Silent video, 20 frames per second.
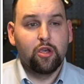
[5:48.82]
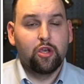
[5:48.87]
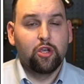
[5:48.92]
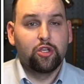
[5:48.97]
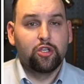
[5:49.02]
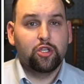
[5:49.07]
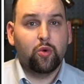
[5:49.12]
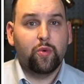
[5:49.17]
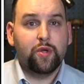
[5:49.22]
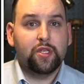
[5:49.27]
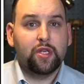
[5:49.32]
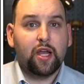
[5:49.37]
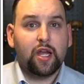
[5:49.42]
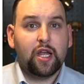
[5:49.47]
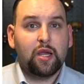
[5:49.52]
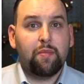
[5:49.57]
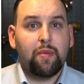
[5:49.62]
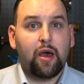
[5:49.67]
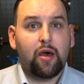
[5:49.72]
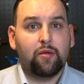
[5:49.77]
So we talk
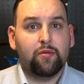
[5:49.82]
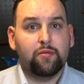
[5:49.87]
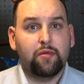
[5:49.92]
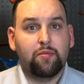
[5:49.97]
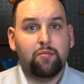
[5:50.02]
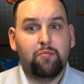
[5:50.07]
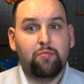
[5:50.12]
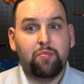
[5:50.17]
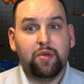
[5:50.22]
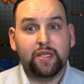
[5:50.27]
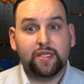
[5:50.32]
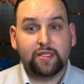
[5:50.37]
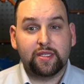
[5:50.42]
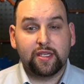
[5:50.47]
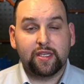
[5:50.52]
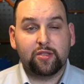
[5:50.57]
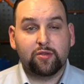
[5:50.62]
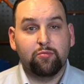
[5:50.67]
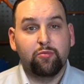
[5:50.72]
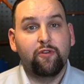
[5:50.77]
about
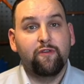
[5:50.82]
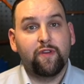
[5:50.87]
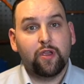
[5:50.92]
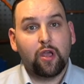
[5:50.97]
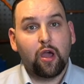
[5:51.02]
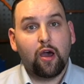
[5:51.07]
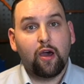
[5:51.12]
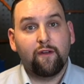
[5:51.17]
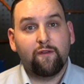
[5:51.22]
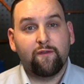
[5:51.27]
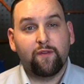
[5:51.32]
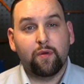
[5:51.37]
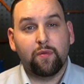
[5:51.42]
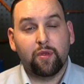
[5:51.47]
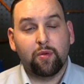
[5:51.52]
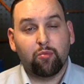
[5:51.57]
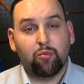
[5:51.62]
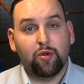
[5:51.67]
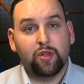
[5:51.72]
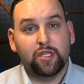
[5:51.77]
business, moving on from the
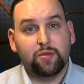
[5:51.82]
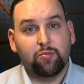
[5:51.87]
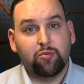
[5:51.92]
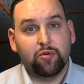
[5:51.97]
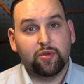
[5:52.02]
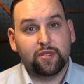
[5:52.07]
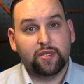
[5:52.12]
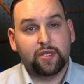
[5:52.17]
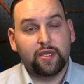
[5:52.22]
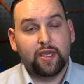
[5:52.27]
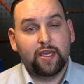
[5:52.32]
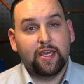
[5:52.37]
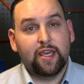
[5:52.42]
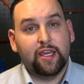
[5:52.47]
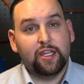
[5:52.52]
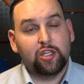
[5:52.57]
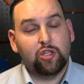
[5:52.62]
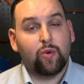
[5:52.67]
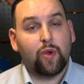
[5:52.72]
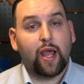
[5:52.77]
principles
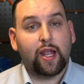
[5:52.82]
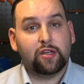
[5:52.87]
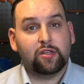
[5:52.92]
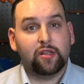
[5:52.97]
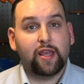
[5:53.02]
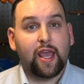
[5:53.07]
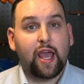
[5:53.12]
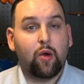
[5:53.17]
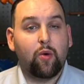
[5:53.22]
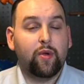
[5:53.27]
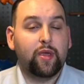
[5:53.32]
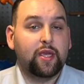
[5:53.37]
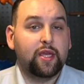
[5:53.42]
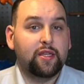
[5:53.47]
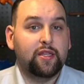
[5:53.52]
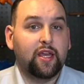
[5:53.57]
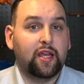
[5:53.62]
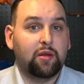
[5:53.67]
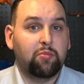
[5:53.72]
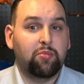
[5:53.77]
into actually how we
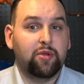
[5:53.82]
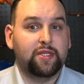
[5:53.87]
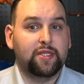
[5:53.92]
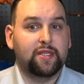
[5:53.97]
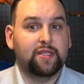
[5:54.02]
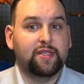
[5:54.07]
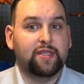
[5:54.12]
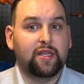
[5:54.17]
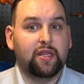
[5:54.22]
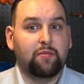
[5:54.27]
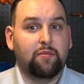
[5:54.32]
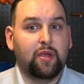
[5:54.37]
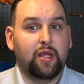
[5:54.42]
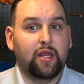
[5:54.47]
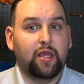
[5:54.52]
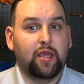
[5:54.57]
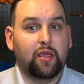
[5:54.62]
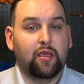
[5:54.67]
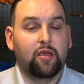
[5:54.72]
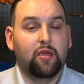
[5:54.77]
conduct business in a
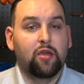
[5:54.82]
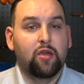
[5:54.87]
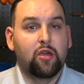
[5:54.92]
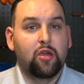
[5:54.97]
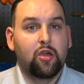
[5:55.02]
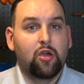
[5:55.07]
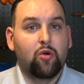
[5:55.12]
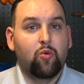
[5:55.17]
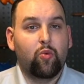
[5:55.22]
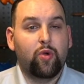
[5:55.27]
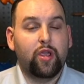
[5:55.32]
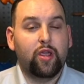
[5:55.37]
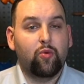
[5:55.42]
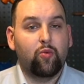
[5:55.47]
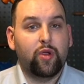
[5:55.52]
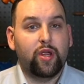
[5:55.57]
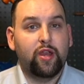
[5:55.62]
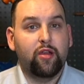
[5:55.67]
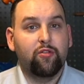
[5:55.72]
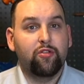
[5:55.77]
meeting.
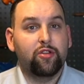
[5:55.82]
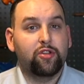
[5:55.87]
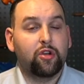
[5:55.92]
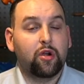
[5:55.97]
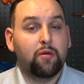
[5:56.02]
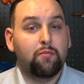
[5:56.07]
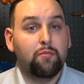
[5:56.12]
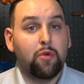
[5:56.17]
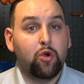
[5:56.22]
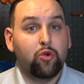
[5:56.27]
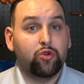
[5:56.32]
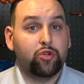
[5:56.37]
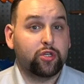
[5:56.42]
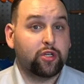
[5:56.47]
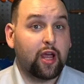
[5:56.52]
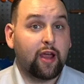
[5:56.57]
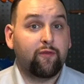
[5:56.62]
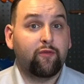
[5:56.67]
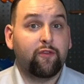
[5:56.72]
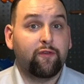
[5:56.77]
We hear the term motion.
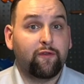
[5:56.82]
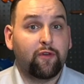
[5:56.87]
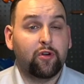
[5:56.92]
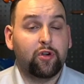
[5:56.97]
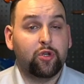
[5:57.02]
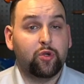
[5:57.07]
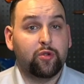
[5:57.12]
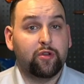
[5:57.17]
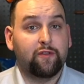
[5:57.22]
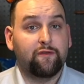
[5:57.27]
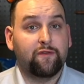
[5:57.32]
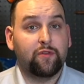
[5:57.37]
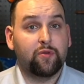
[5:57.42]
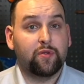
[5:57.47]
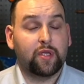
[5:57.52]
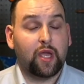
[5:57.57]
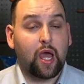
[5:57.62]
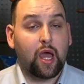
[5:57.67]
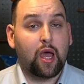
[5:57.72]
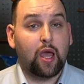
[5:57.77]
I've referred to it a few
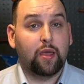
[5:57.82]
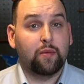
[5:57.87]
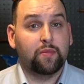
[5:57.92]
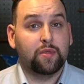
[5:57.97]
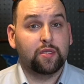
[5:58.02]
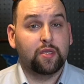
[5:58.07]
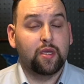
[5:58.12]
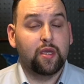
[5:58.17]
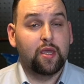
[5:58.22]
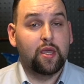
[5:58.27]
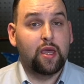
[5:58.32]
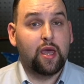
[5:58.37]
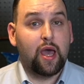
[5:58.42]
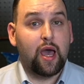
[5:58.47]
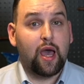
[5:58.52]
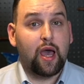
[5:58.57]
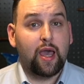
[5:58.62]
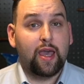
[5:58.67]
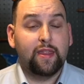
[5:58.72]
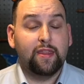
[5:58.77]
times,
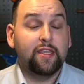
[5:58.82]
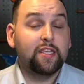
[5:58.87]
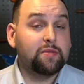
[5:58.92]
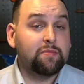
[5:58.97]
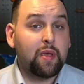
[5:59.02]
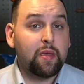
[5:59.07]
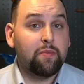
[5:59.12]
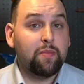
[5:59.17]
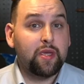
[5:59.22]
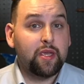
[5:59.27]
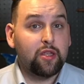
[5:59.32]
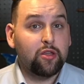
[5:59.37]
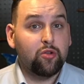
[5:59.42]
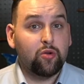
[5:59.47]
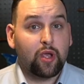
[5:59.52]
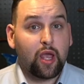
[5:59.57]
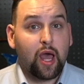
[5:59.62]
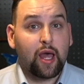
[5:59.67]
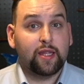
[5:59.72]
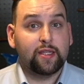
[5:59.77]
and this may be a new
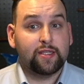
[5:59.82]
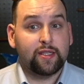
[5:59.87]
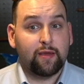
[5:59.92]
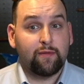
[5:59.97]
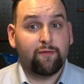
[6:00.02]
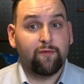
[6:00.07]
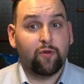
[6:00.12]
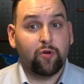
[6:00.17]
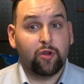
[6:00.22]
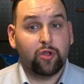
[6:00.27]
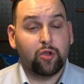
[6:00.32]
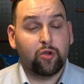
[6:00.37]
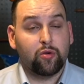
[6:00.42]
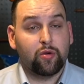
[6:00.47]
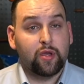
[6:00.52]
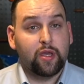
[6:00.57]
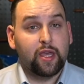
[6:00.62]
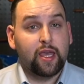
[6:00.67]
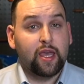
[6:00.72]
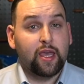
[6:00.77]
concept for you.
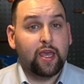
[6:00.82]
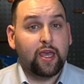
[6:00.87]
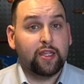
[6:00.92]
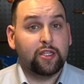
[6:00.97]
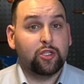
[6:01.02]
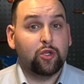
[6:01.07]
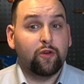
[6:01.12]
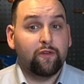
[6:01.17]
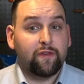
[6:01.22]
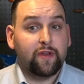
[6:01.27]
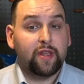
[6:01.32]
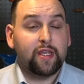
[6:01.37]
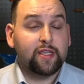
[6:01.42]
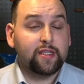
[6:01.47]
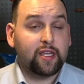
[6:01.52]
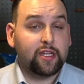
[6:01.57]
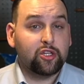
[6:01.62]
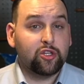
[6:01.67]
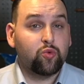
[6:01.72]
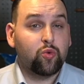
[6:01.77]
And so if it is,
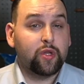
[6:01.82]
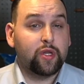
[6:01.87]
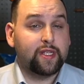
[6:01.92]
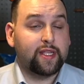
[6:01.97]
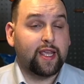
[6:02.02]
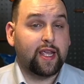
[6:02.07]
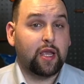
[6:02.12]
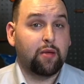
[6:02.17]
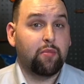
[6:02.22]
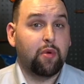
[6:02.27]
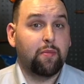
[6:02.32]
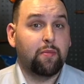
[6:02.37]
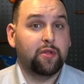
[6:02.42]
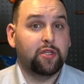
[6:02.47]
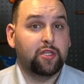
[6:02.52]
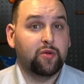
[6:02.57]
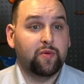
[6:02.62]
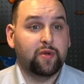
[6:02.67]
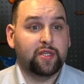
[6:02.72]
I just want to take a moment to